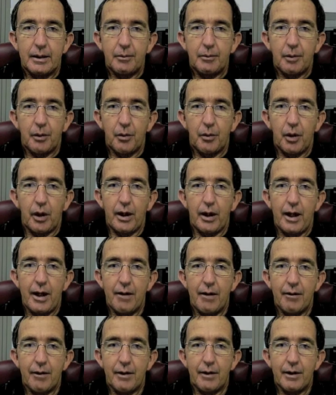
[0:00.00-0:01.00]
I really have
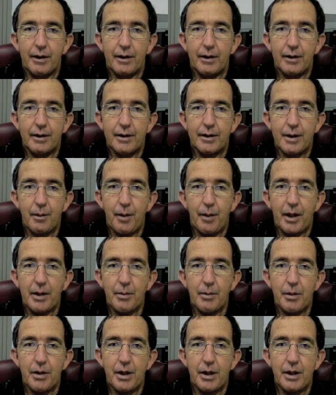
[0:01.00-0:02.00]
some
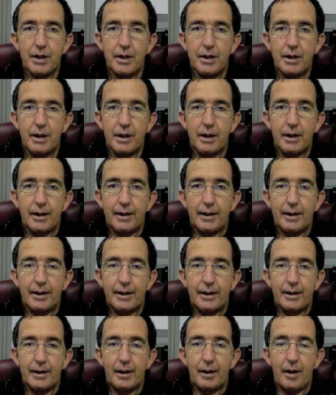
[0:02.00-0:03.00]
expertise,
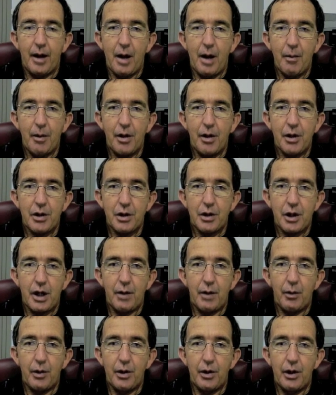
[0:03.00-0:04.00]
and I'm happy to share
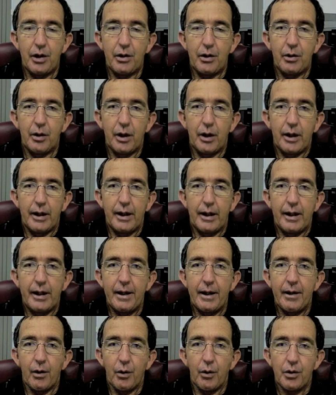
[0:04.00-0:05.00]
with you any
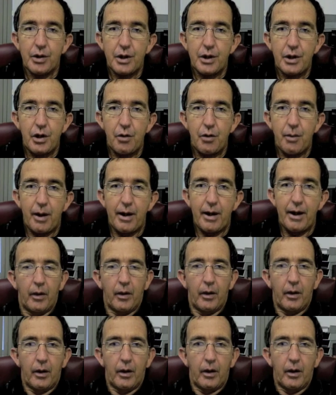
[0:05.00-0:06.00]
thoughts that you may have.
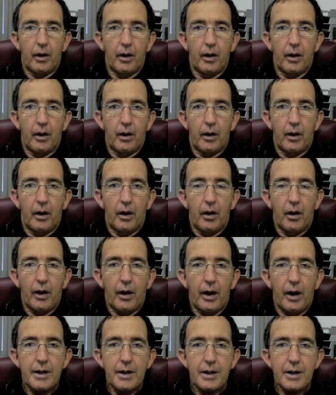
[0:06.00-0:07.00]

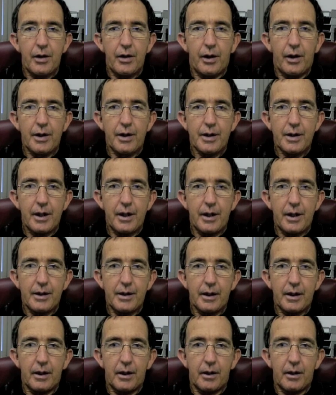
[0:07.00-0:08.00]
Okay, so you can see there's
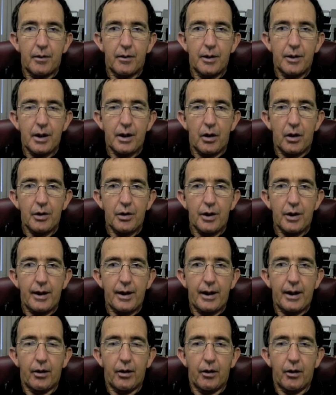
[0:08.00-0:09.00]
a lot to
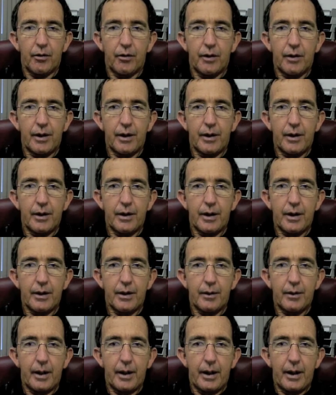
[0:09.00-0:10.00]
think of, and
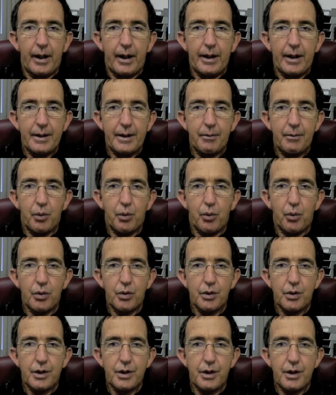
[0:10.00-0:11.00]
it's important
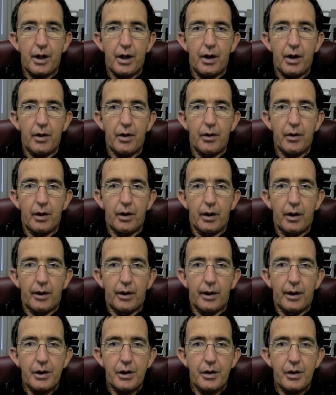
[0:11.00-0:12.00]
to know
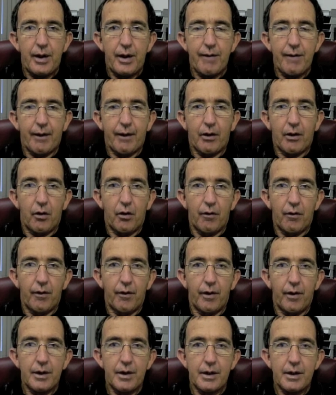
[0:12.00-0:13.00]
that you have the
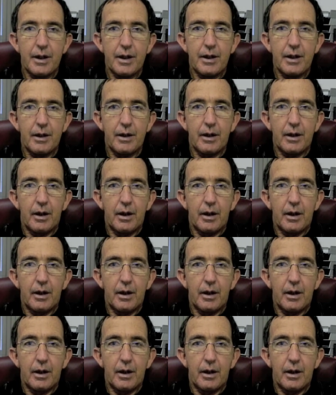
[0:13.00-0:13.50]
confidence in